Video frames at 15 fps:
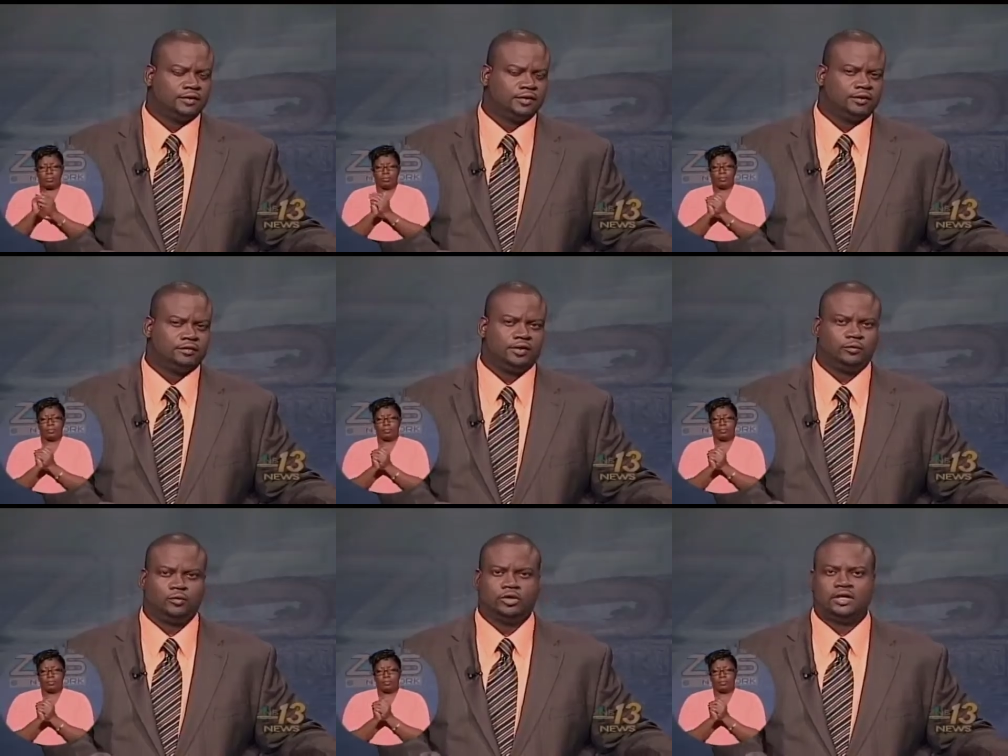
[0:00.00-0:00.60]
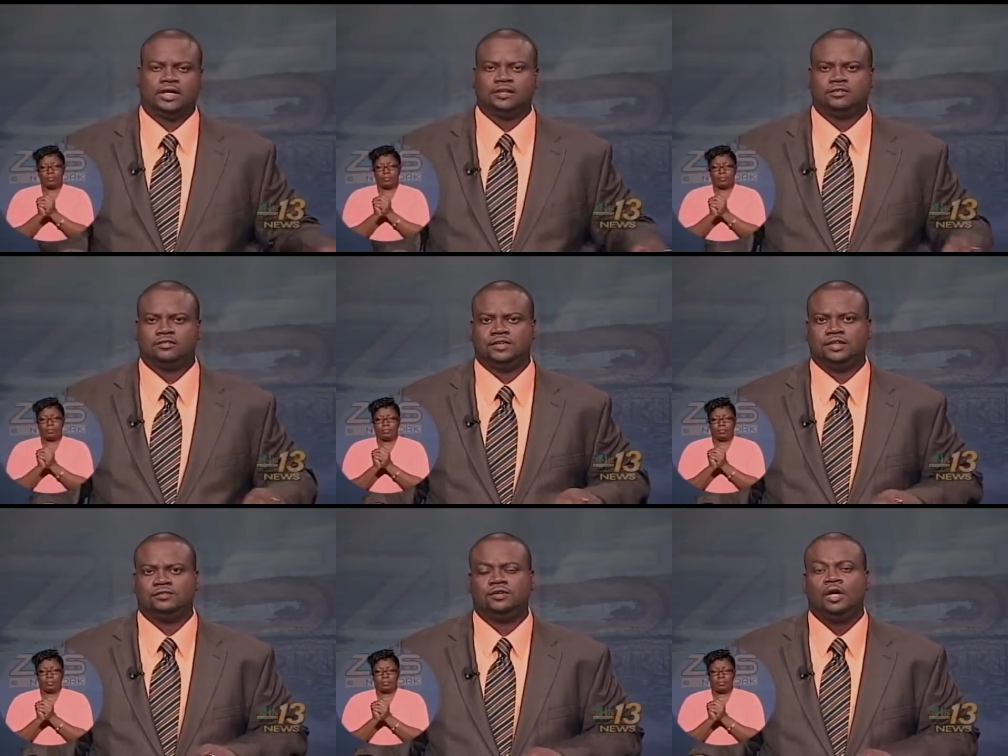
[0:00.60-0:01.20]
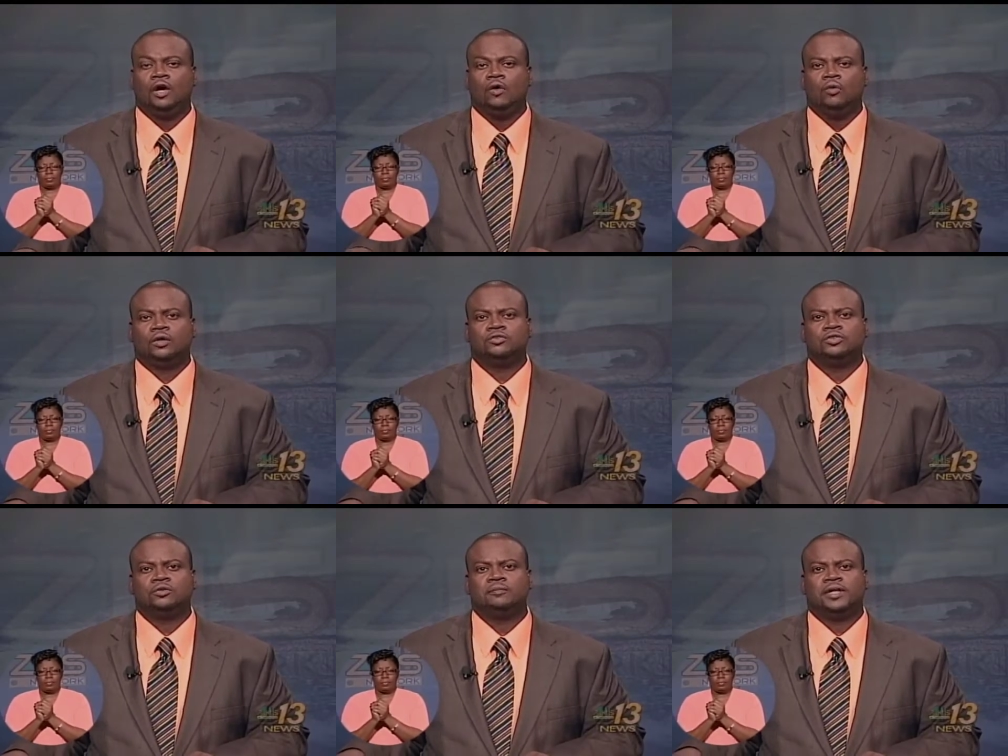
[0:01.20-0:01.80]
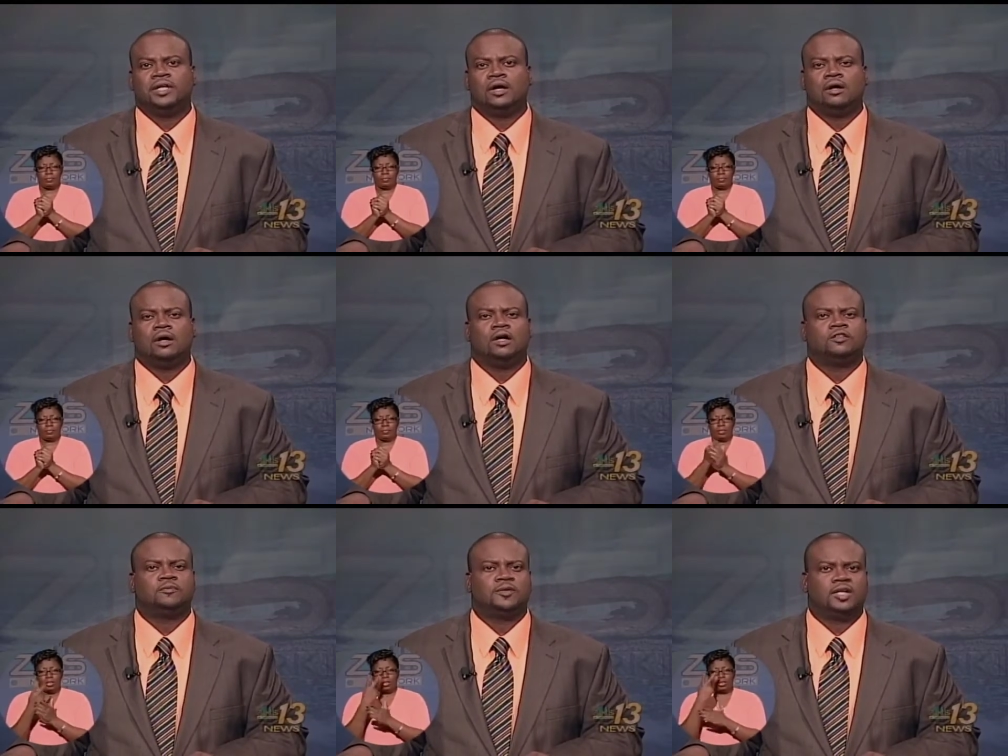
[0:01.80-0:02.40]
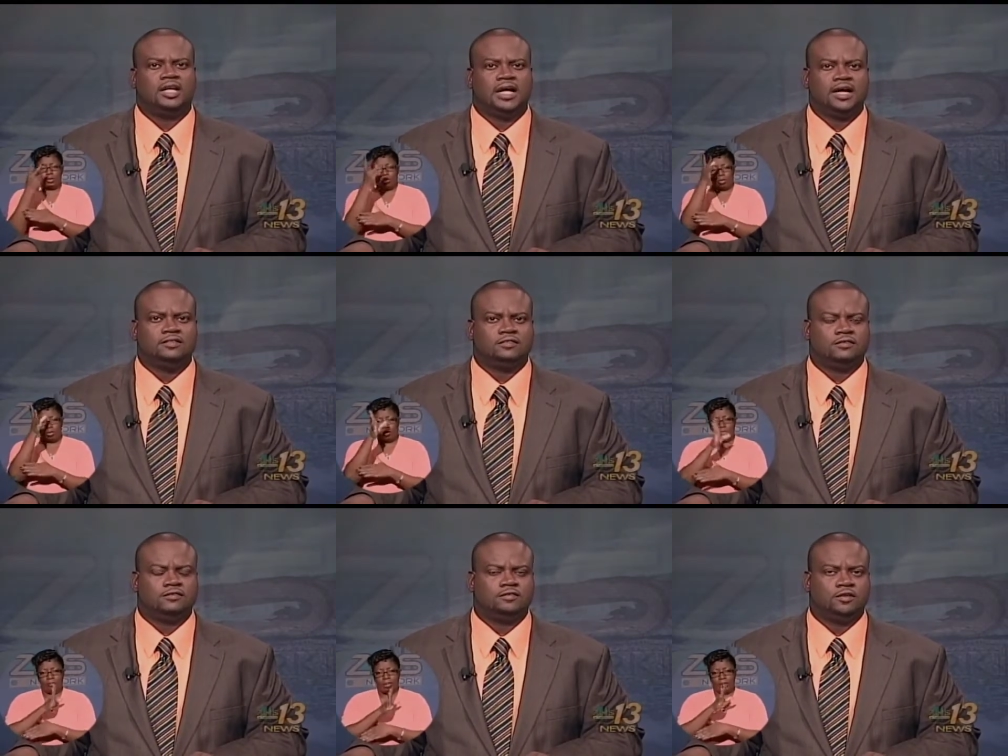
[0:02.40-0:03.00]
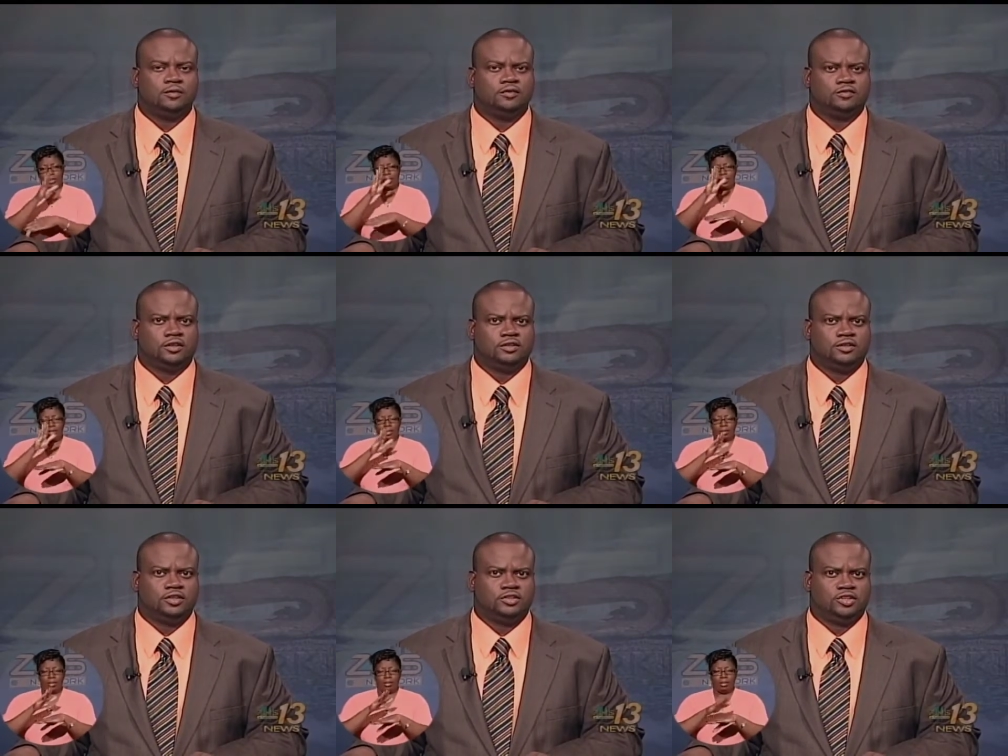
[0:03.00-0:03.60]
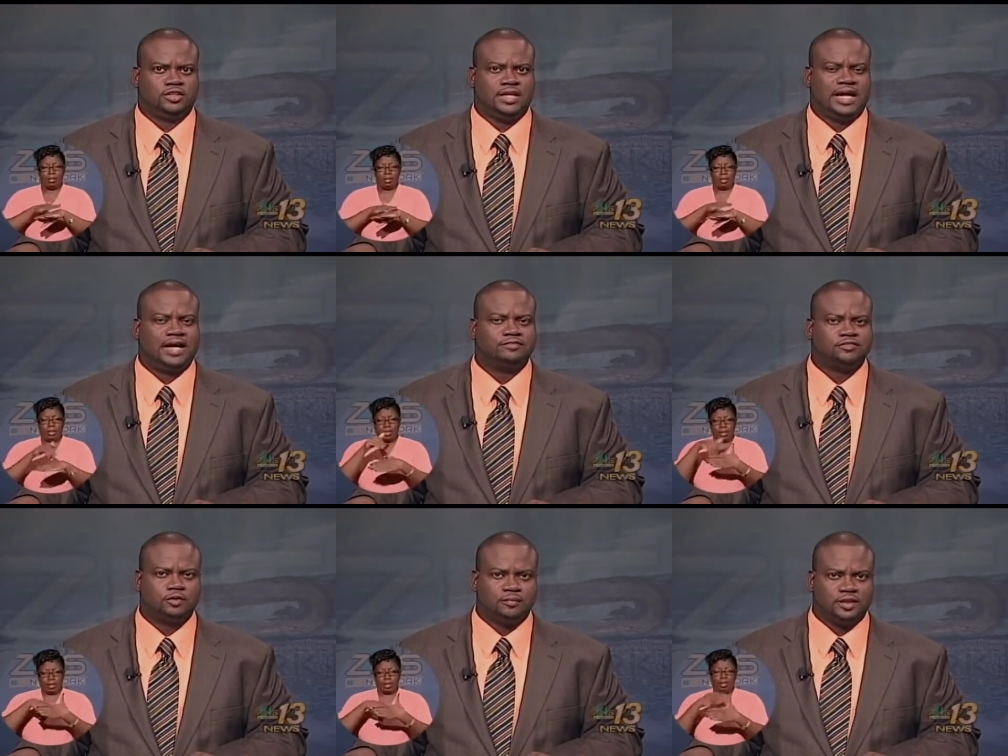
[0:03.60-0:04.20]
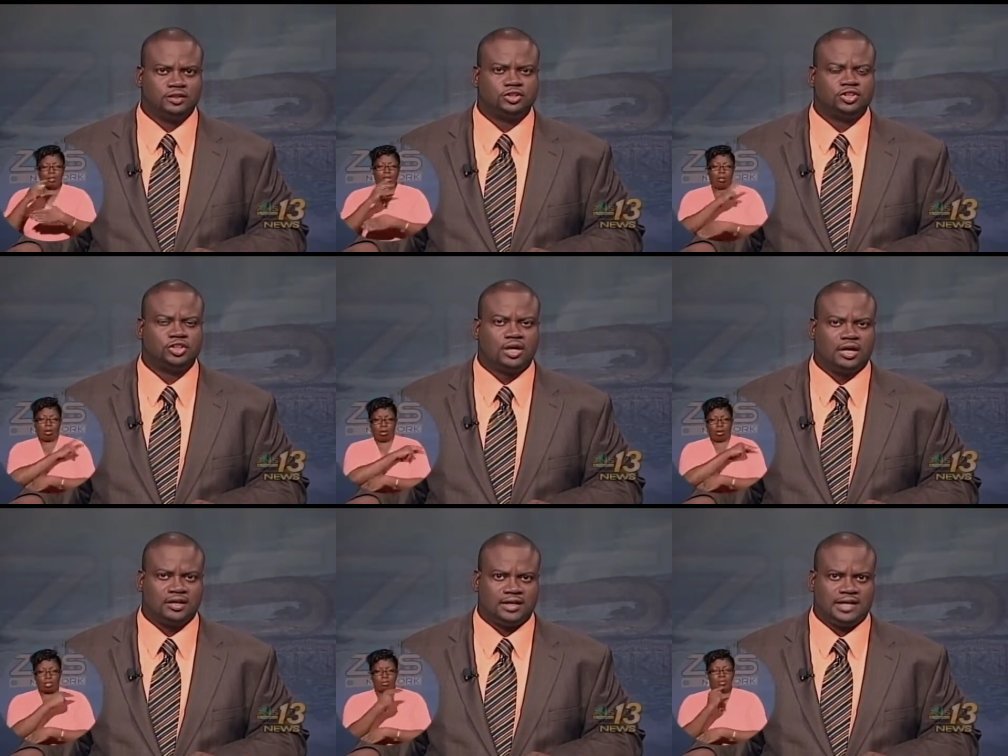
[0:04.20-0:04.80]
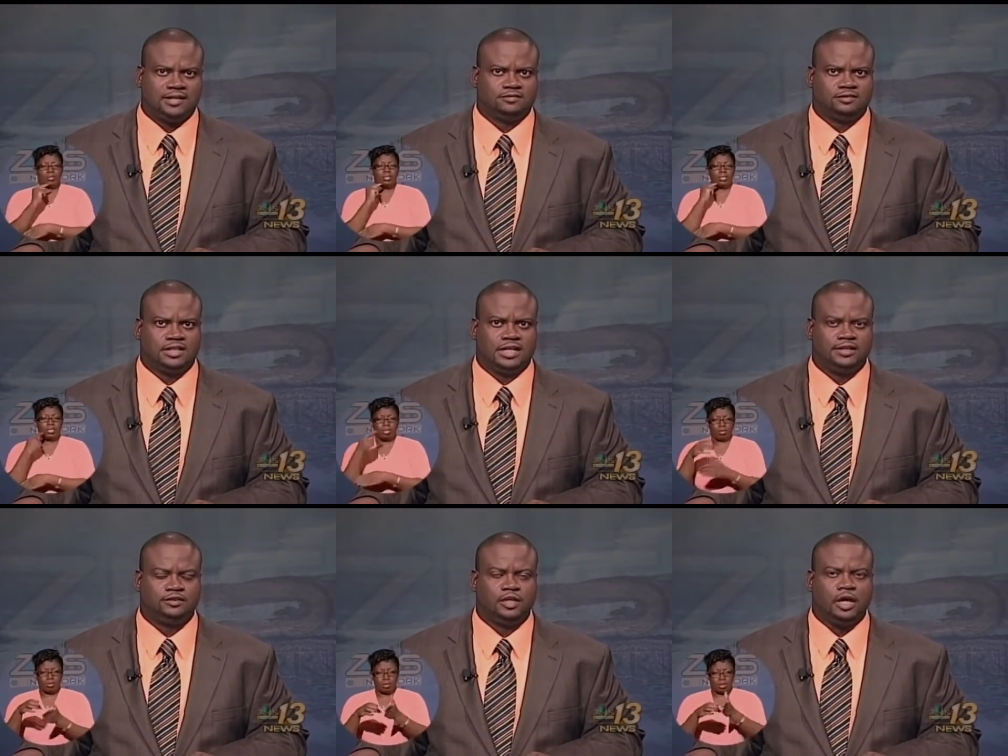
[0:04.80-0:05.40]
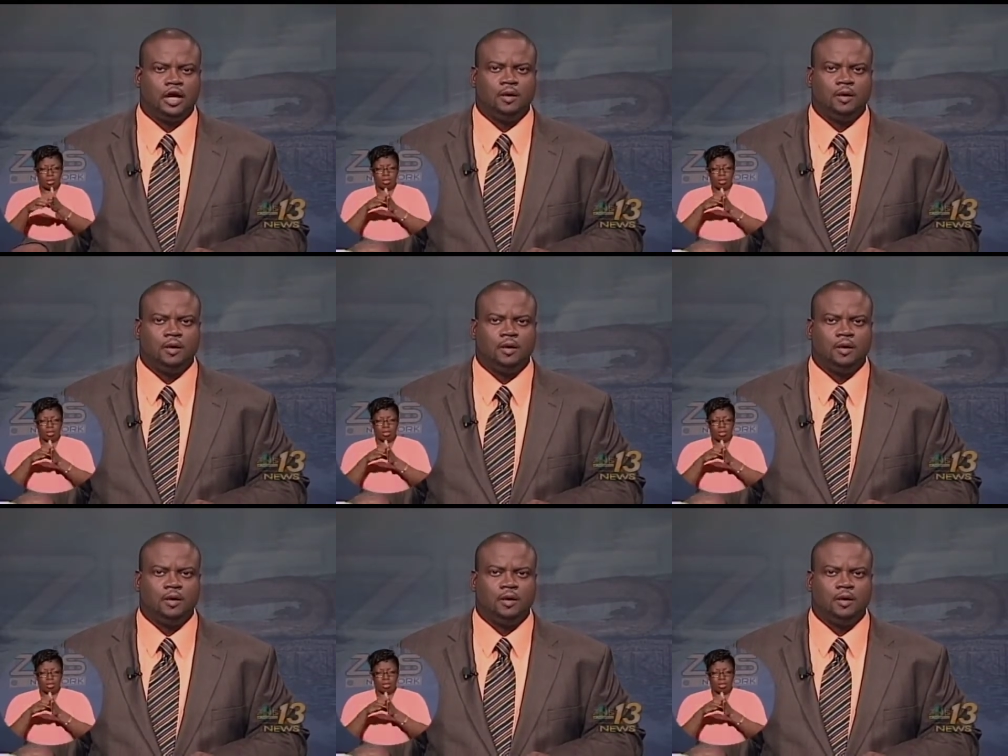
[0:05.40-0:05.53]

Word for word: Great work, Altaviz. Well, two men are hospitalized in serious condition after being shot last night.